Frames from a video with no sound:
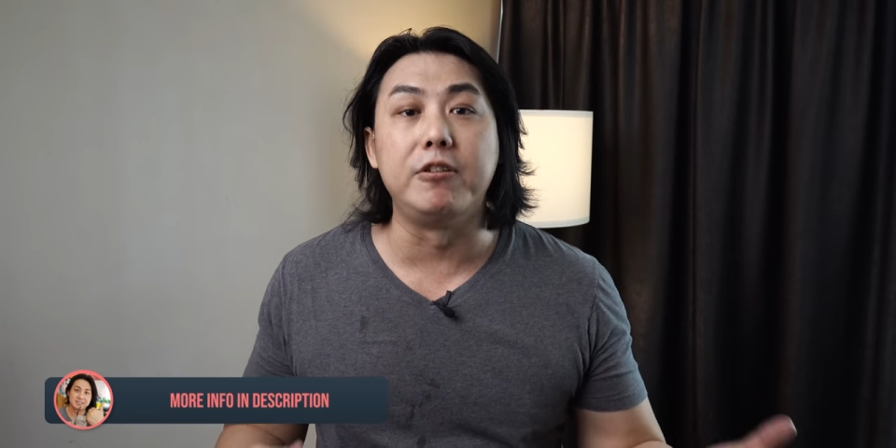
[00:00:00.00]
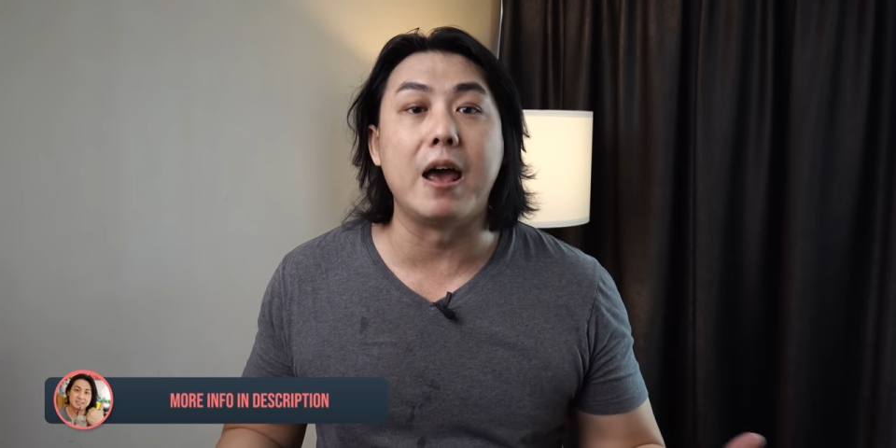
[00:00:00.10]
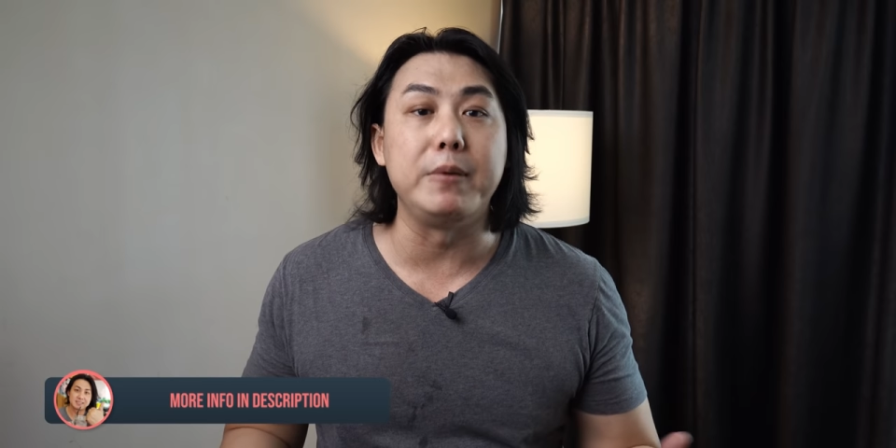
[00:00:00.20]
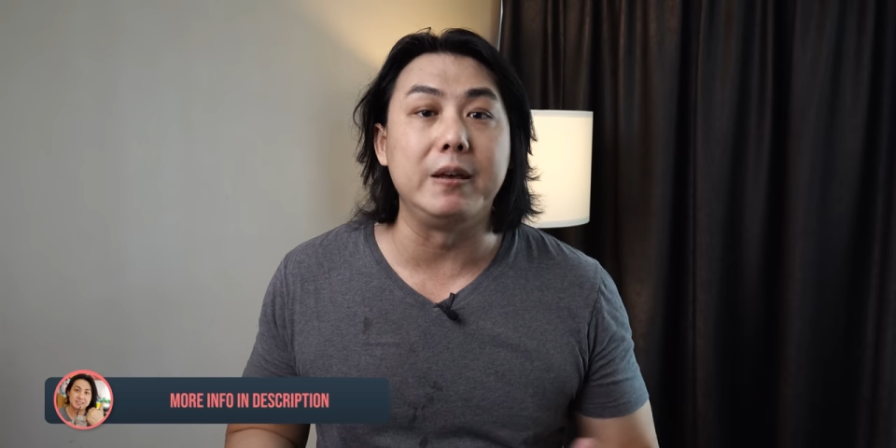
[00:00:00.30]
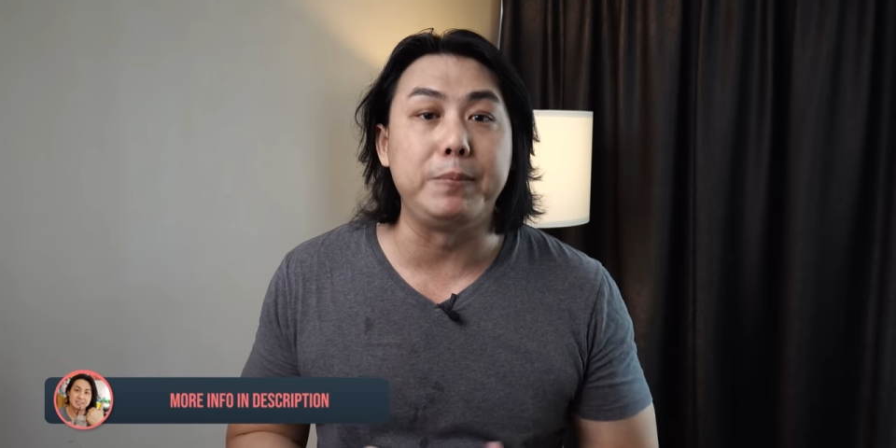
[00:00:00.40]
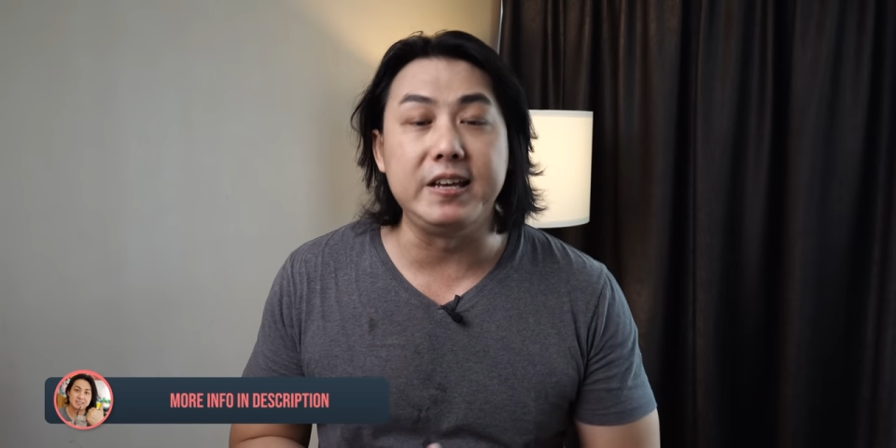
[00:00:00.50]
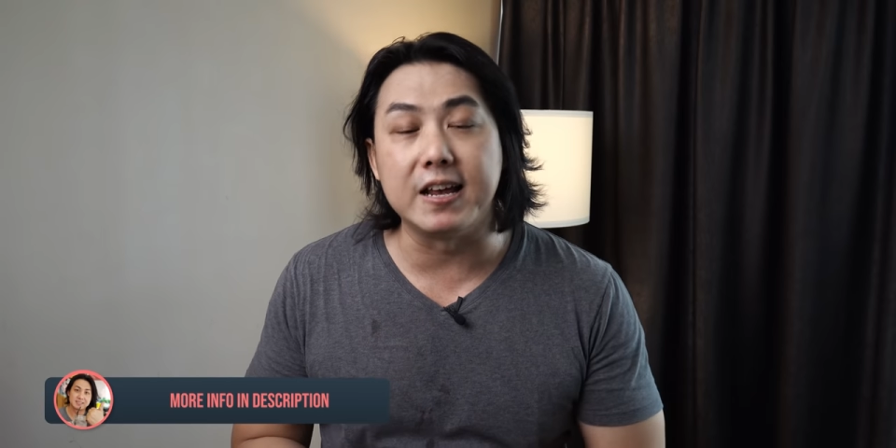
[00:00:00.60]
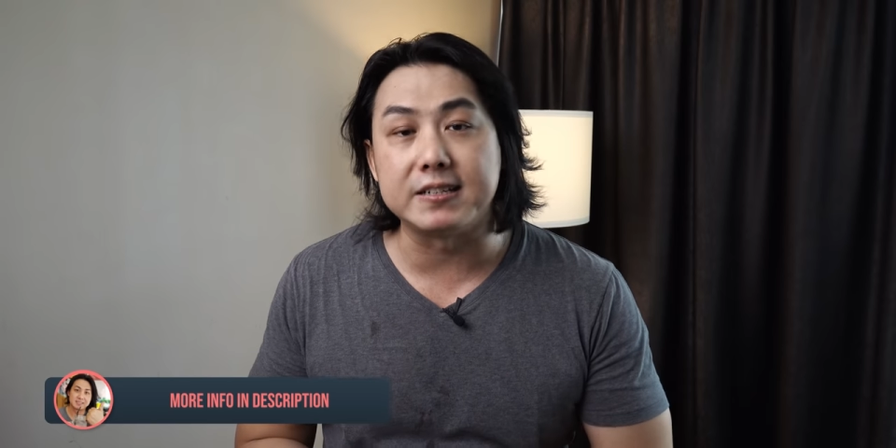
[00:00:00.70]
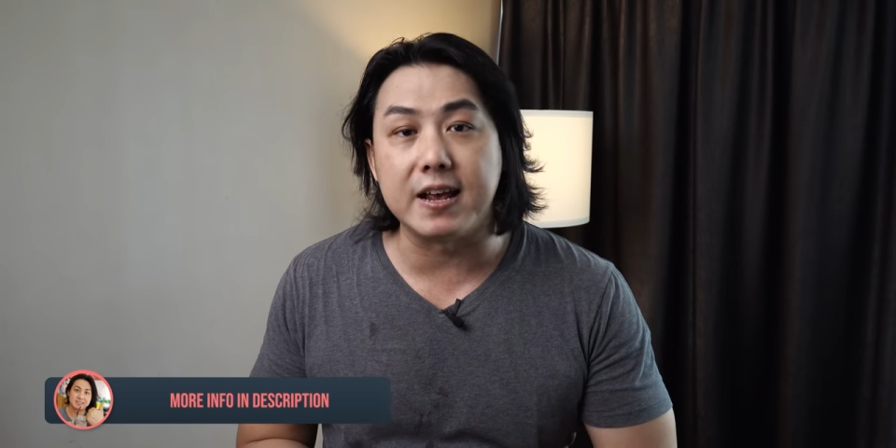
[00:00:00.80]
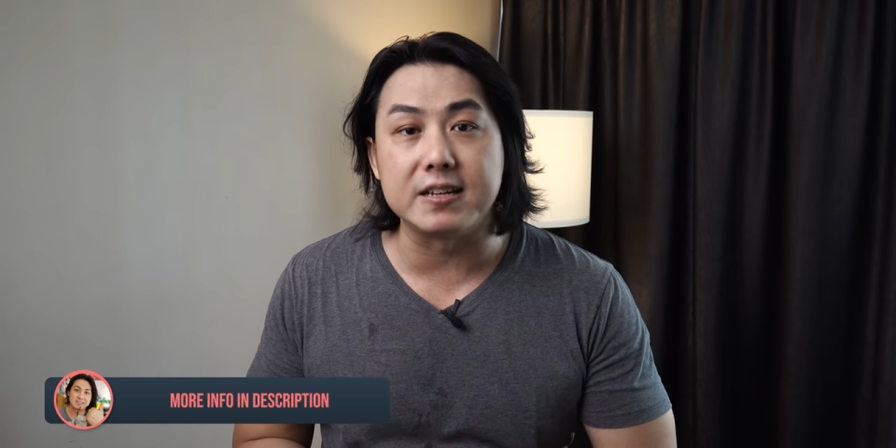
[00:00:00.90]
Remy
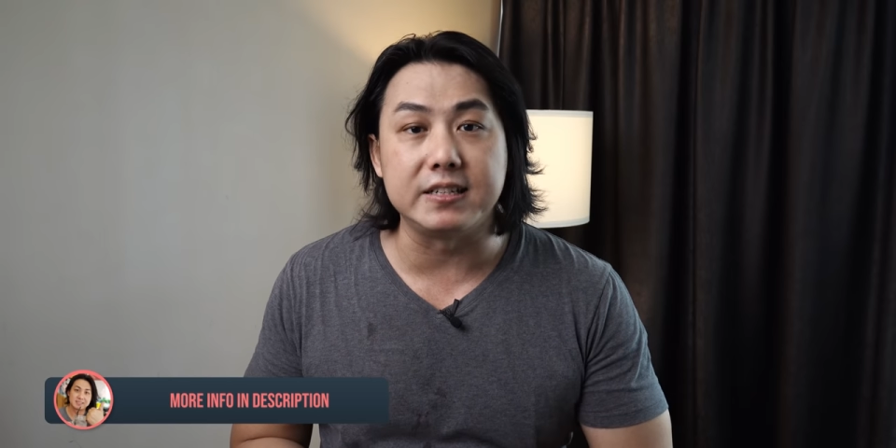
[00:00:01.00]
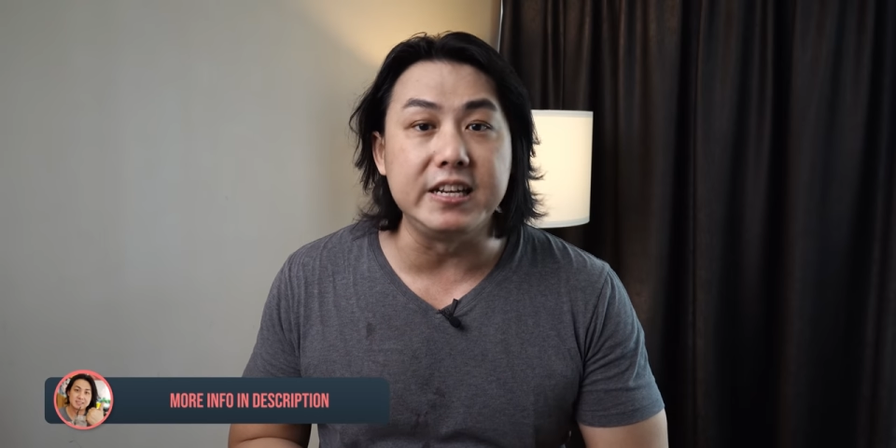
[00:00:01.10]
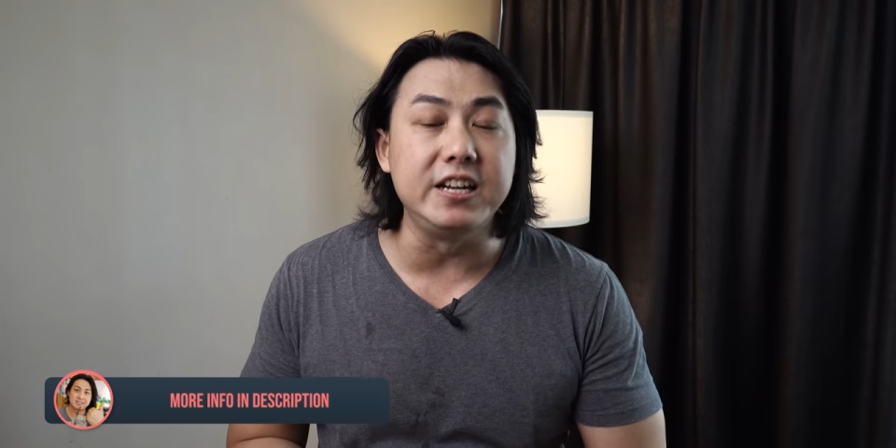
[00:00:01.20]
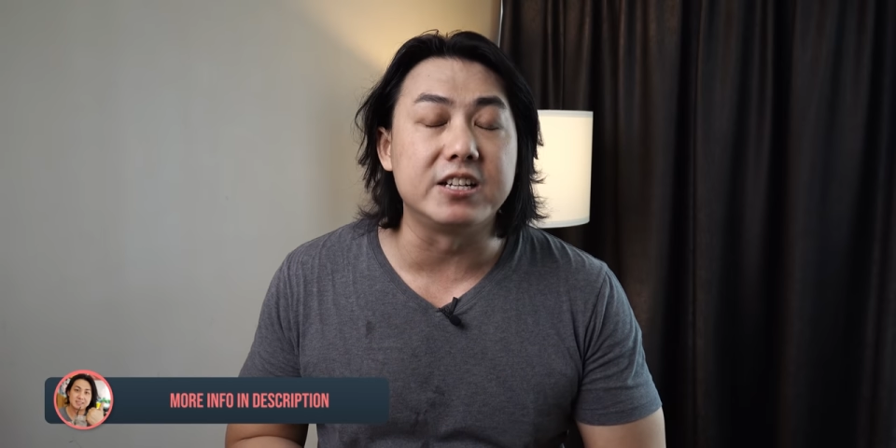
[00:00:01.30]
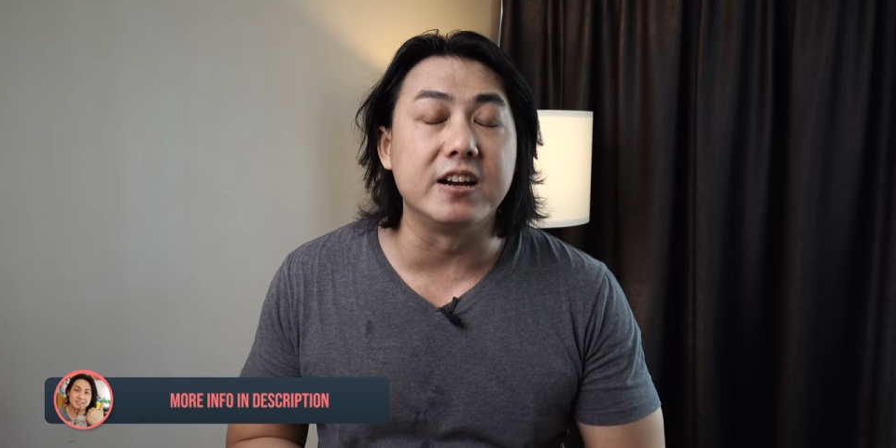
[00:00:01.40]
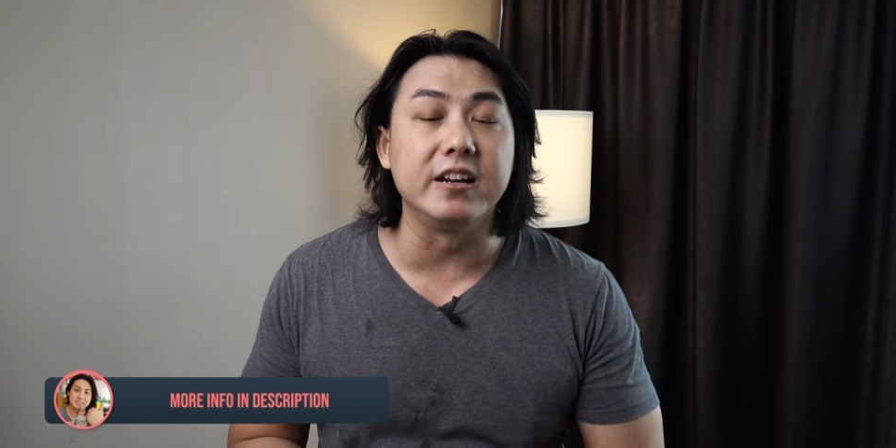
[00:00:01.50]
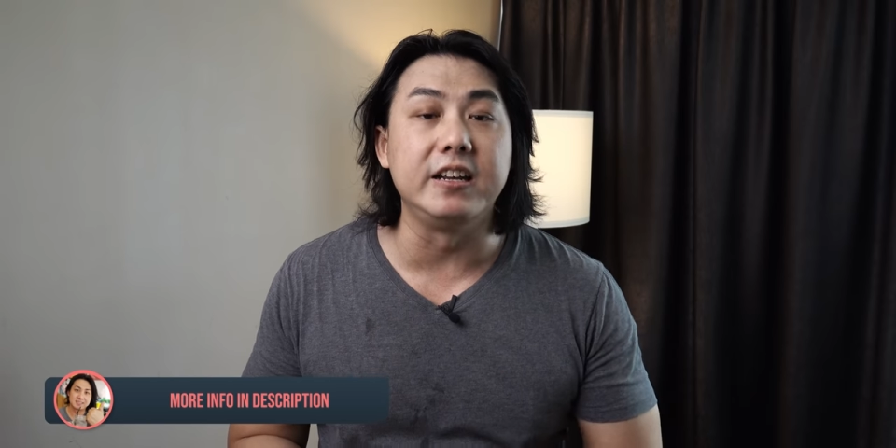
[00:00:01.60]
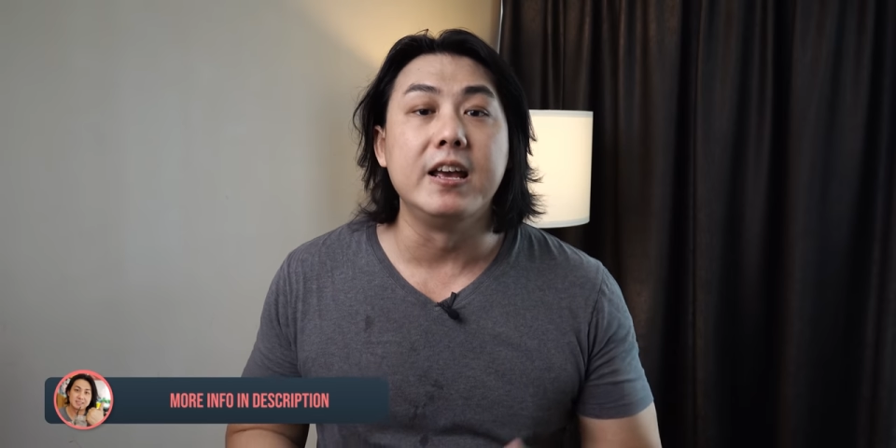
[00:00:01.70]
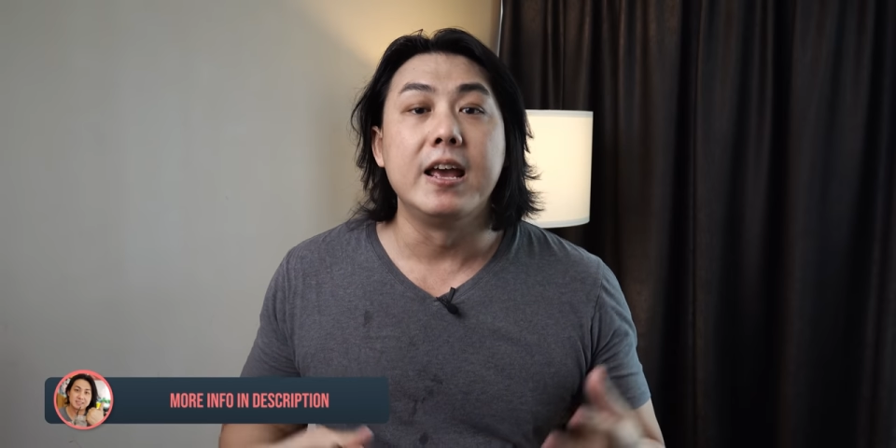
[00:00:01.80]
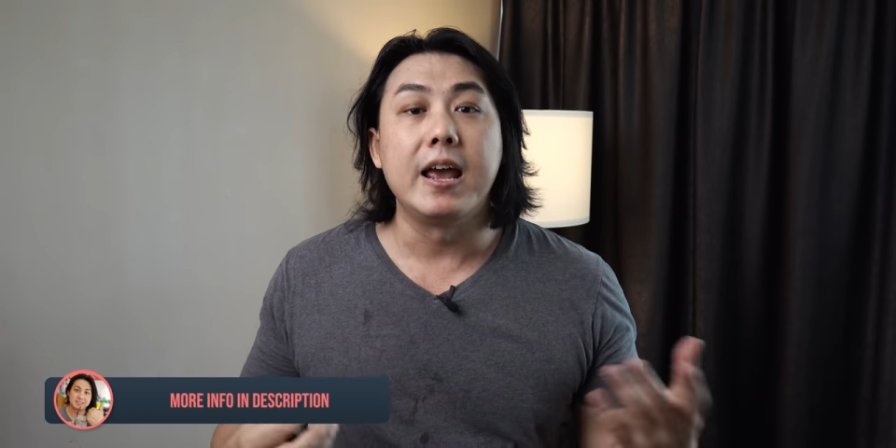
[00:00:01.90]
PSS-E30,